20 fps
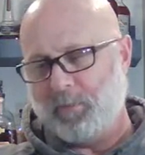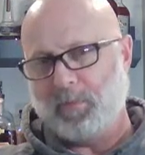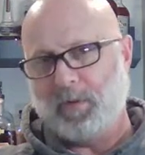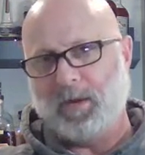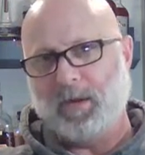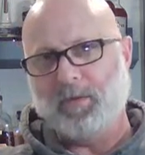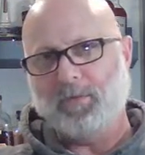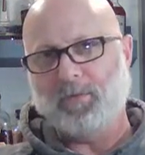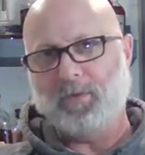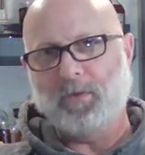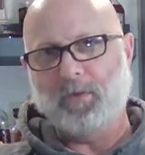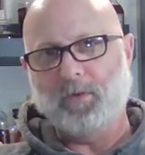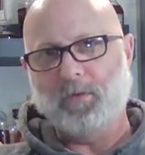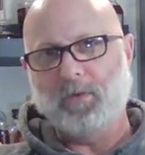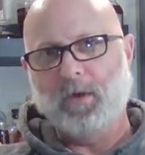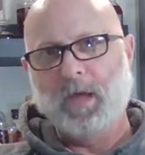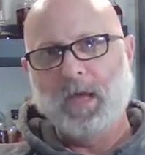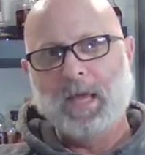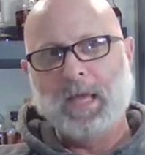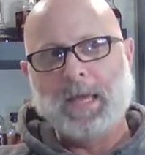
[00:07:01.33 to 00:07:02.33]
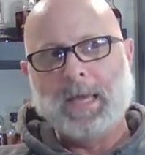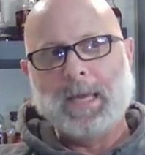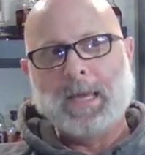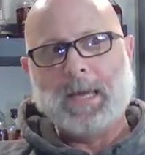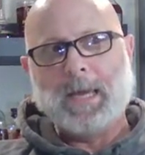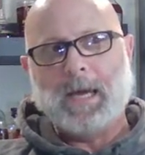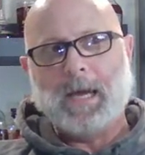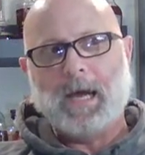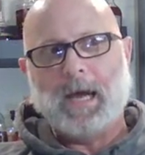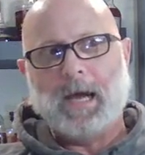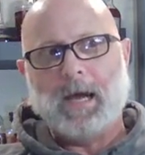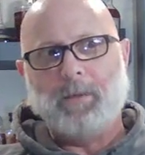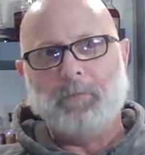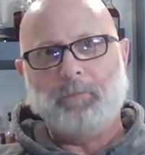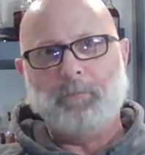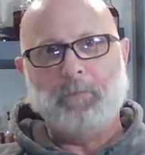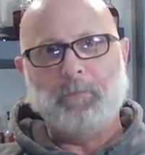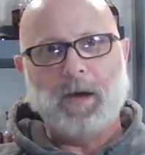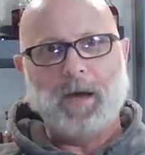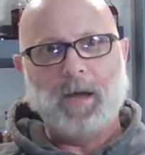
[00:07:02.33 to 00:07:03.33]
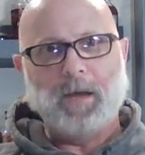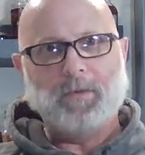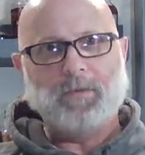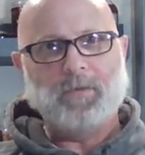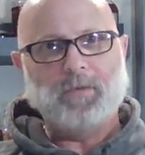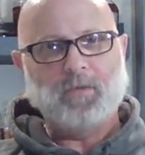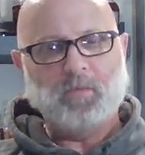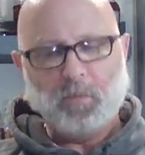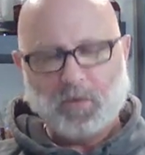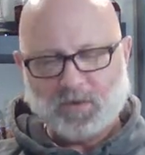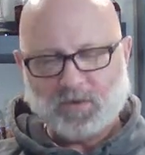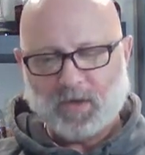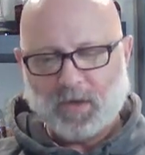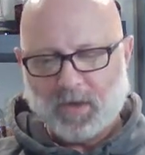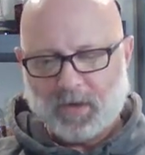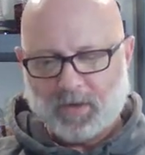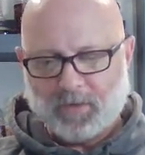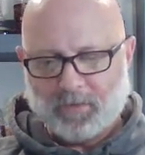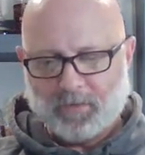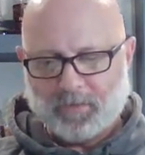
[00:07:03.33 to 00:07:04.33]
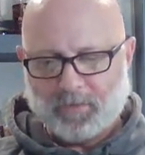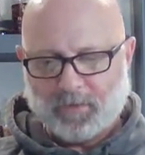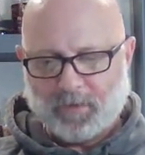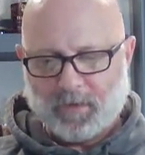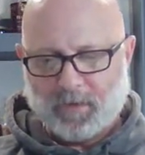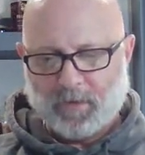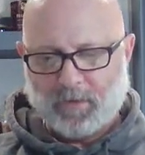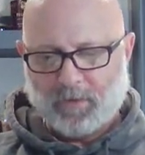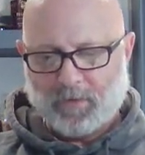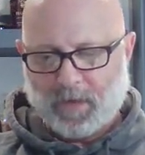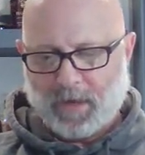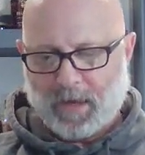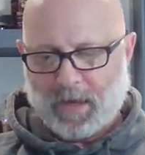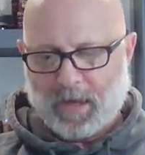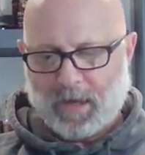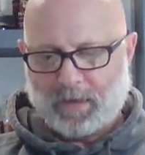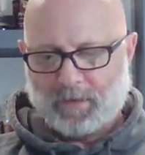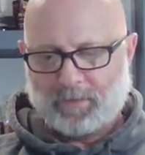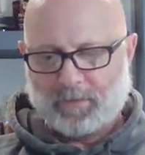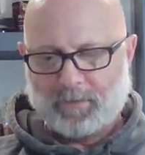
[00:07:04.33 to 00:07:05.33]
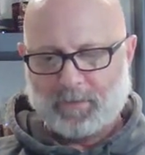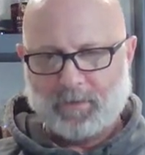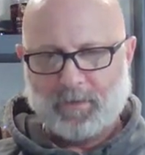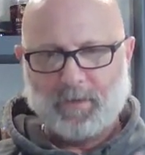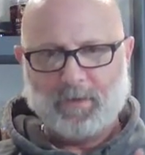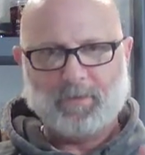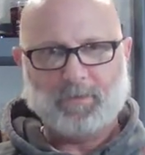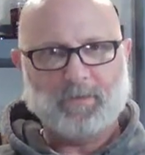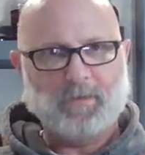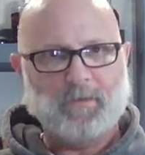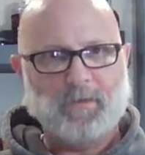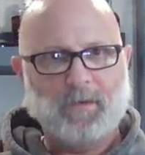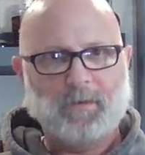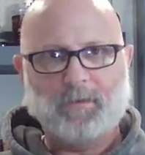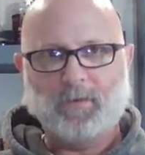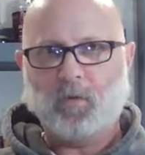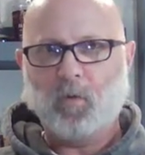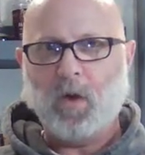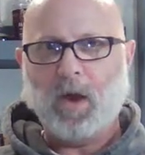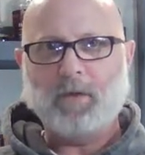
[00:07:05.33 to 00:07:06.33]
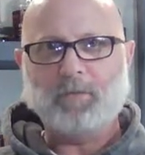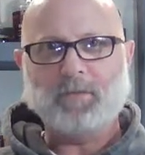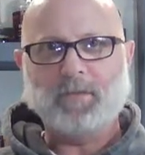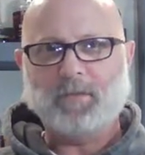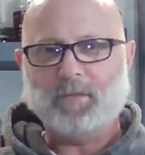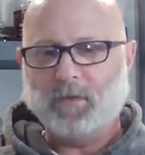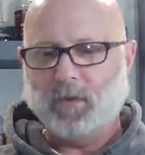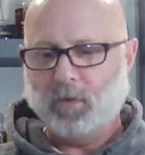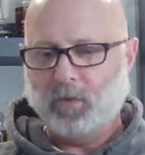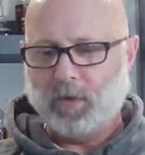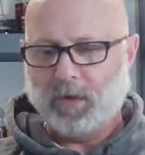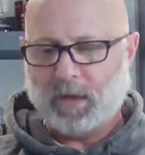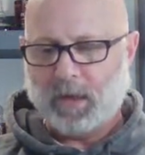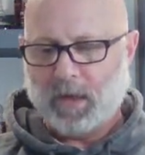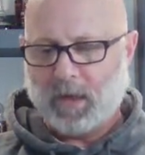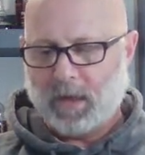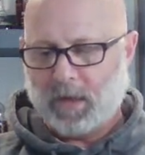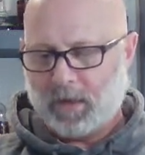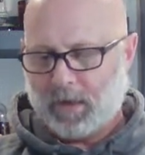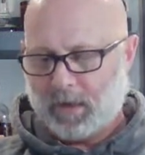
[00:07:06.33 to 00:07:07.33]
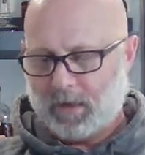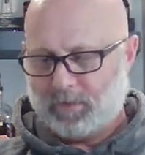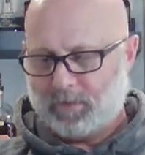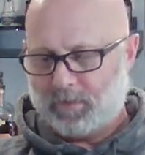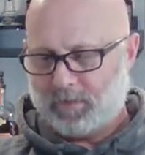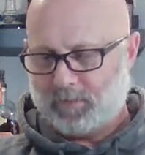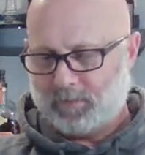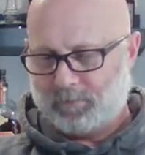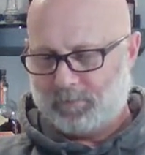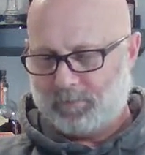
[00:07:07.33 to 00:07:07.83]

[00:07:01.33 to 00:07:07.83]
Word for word: Whiskey Company. So my suspicion is that it's it's a craft distillery again.